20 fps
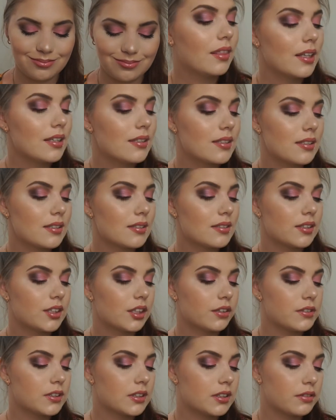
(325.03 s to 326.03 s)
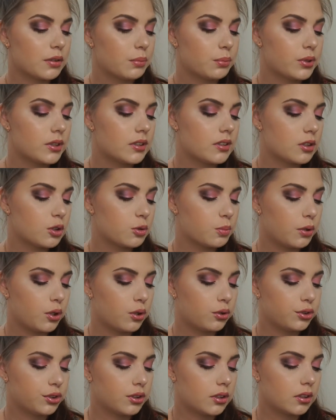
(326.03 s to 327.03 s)
This is the W7 Princess
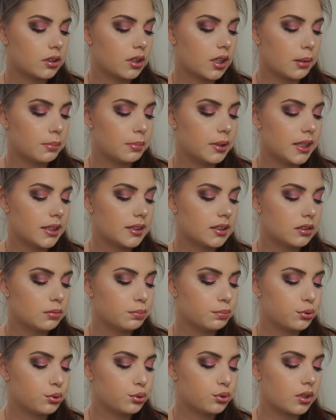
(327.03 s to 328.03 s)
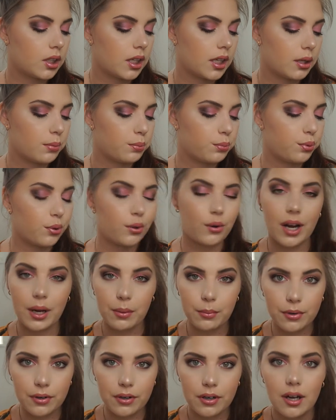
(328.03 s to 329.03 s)
Potion Complexion Booster and
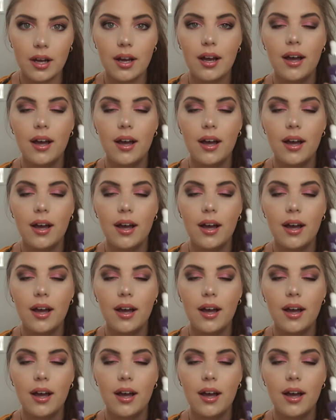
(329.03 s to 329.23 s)
Primer.